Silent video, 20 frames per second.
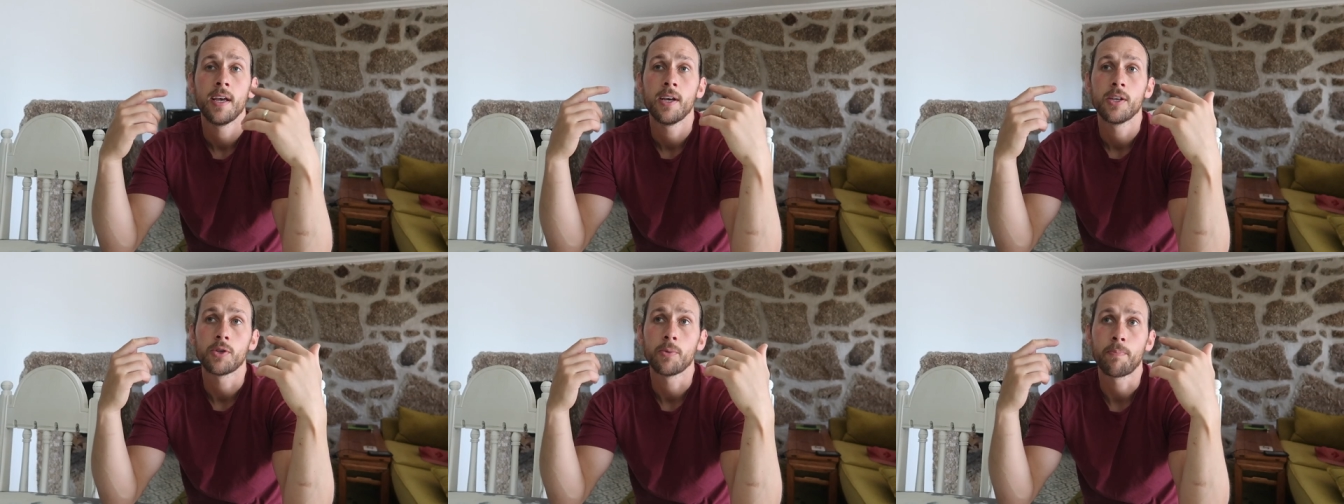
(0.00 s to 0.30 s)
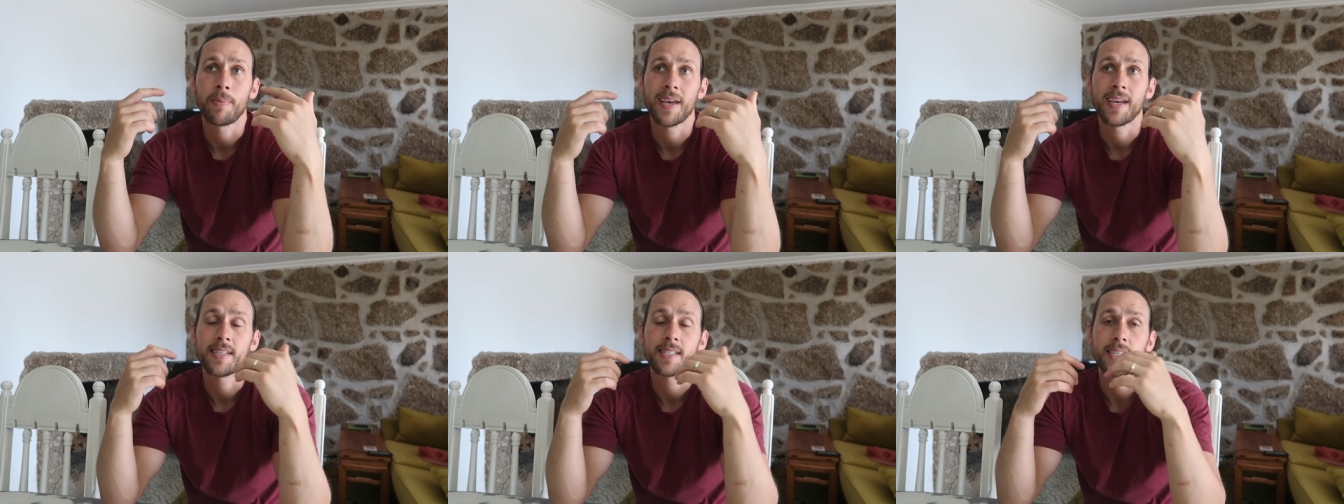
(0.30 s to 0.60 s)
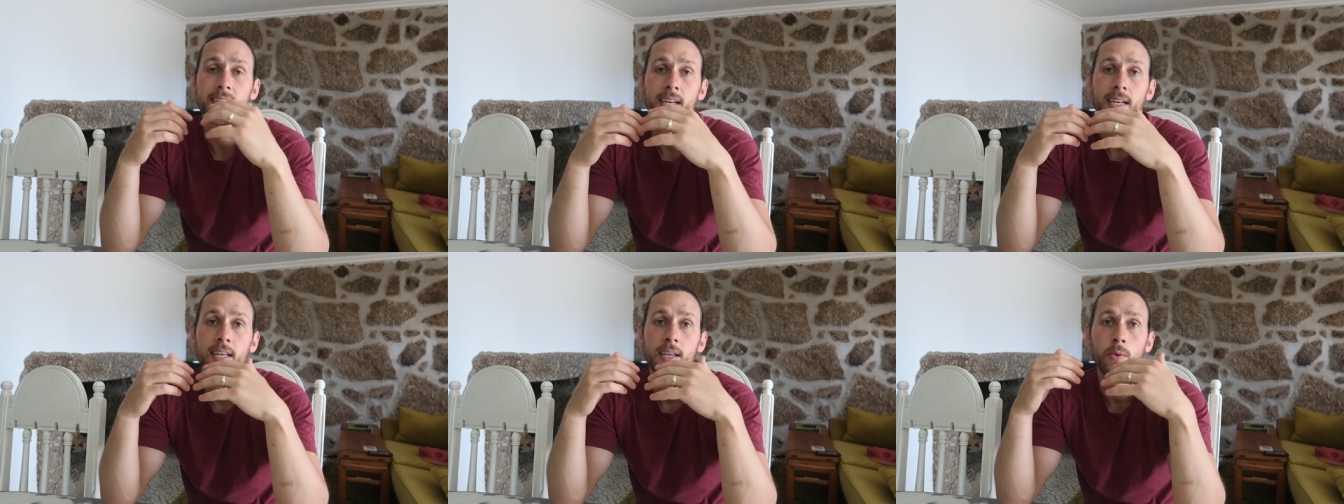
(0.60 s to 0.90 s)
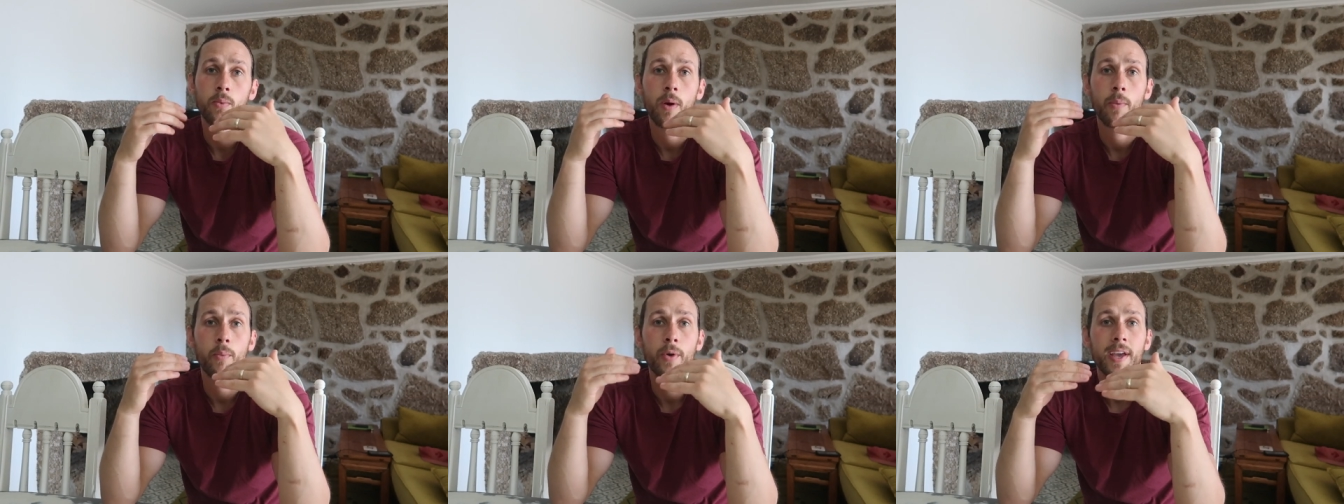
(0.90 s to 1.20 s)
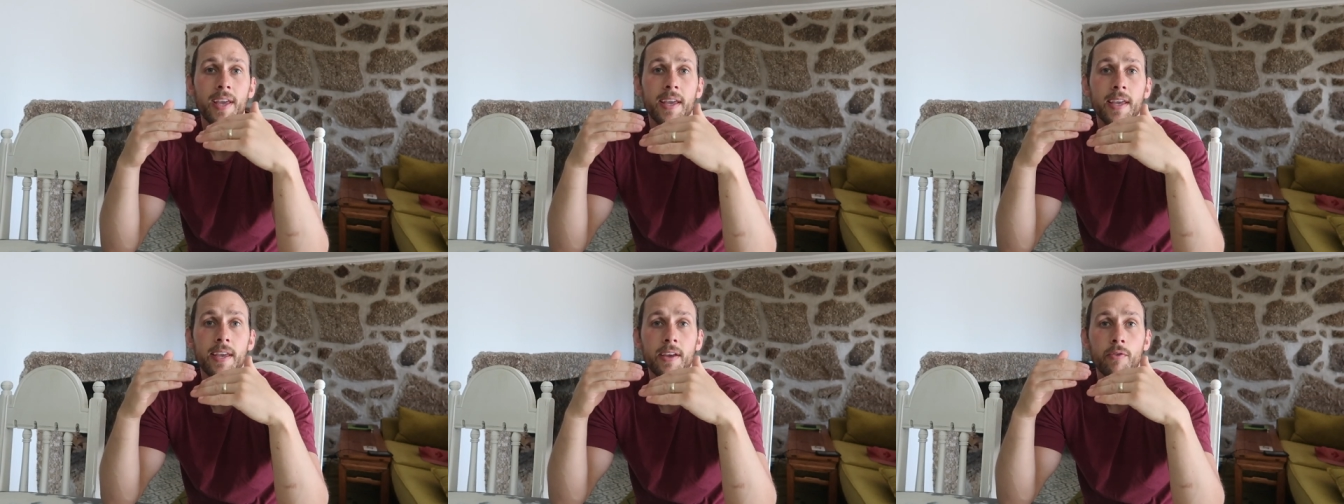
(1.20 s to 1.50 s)
So basically, when
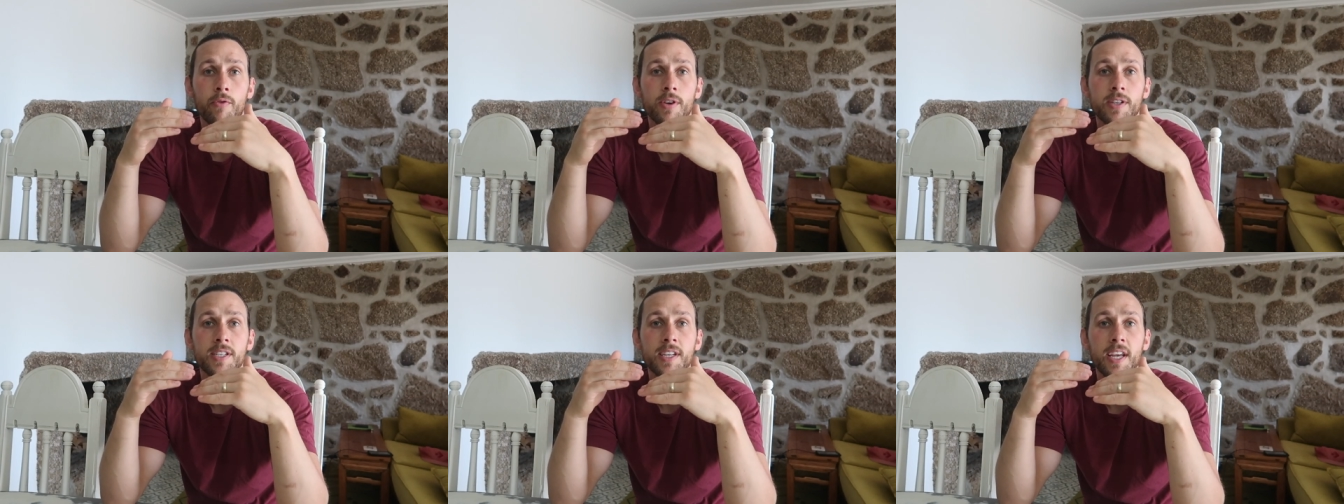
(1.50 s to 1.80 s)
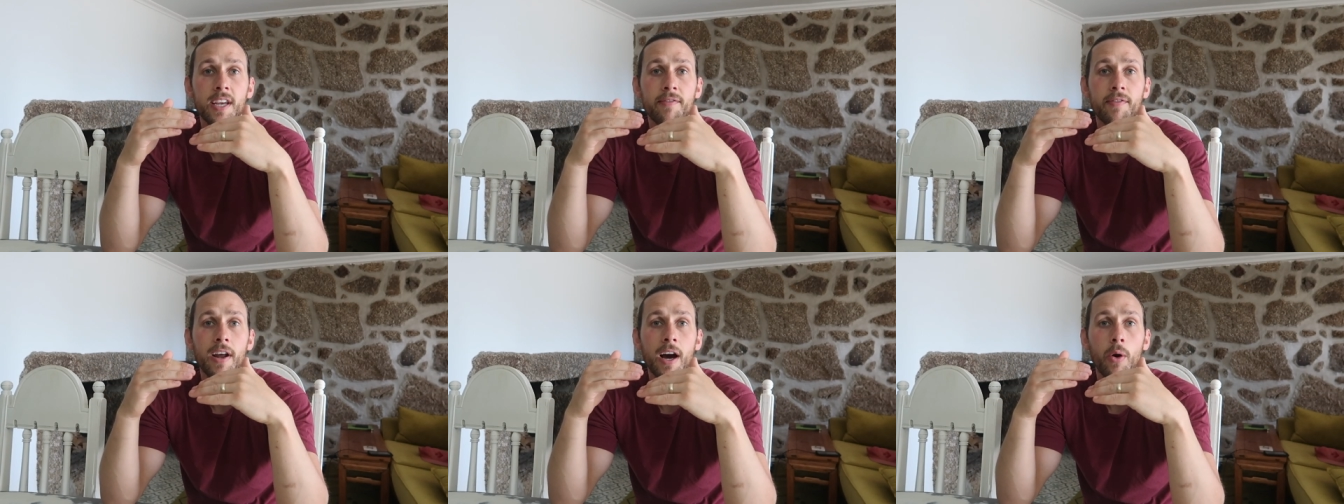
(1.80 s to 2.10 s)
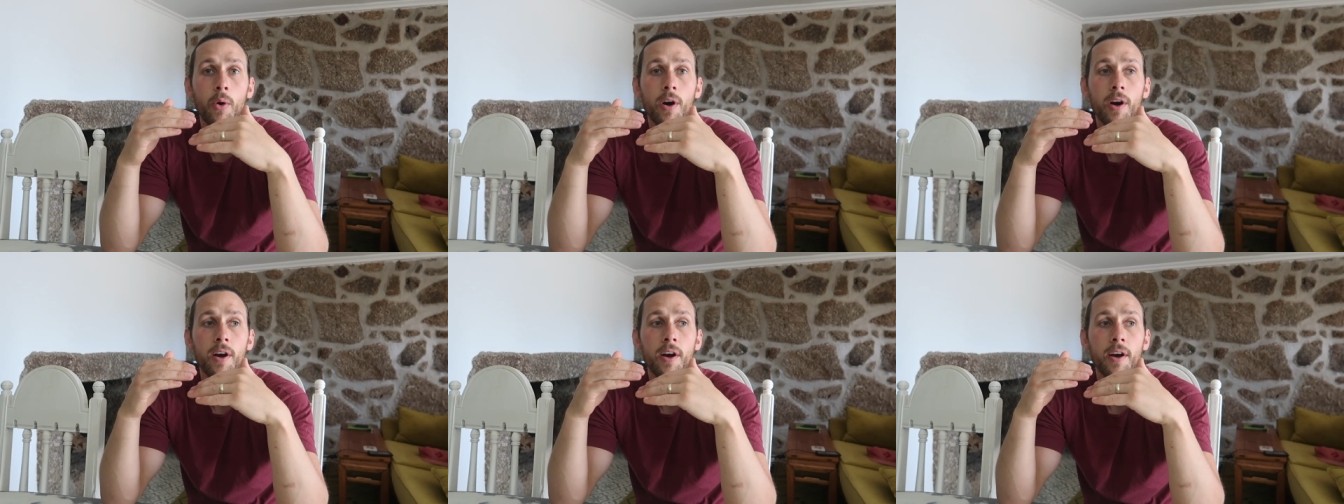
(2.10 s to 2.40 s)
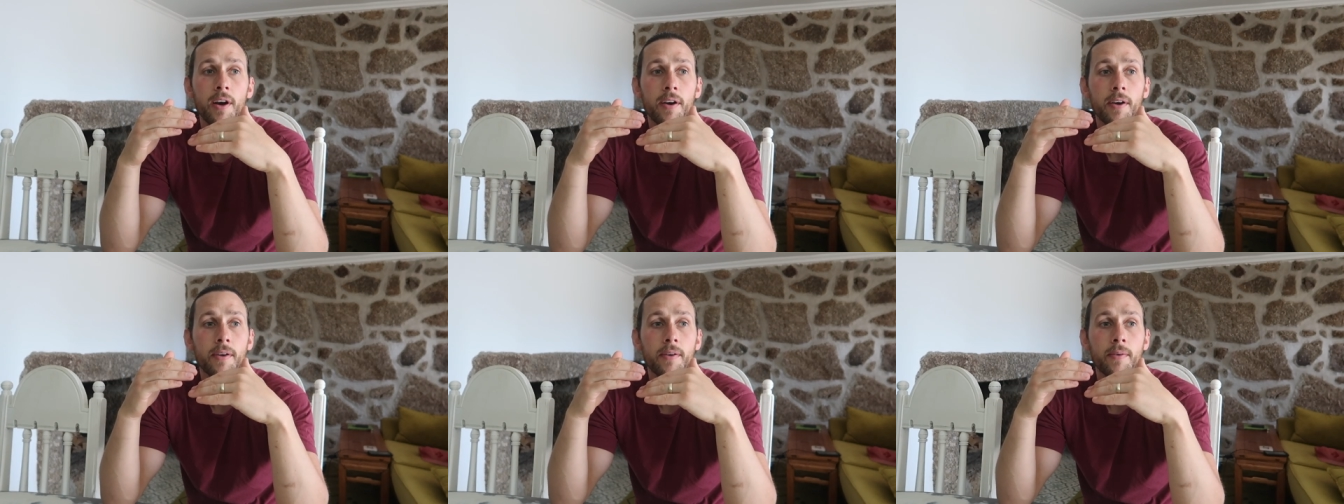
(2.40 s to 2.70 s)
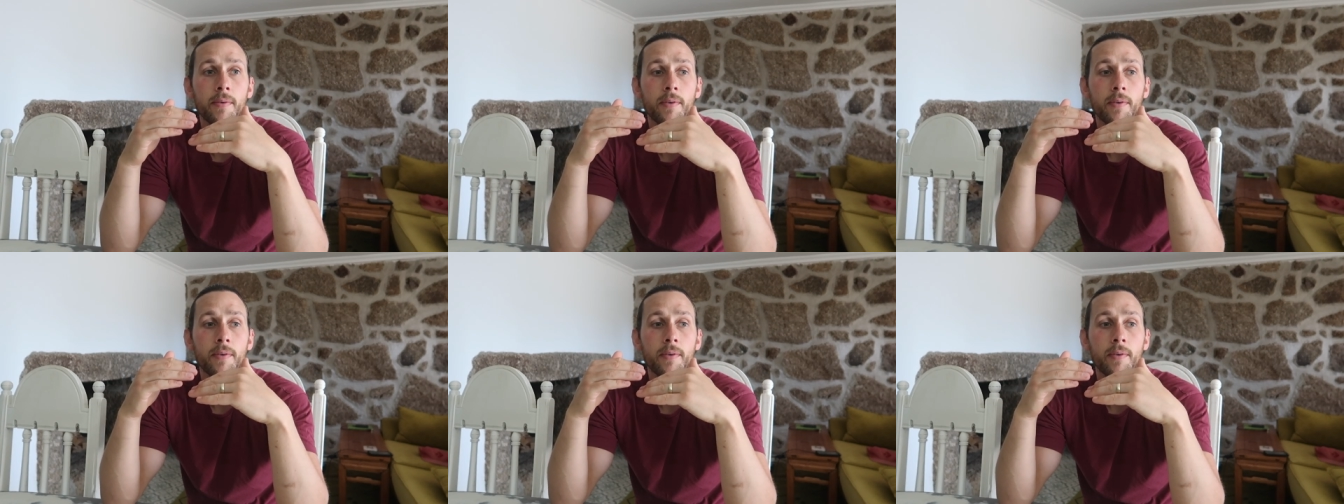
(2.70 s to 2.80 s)
we received our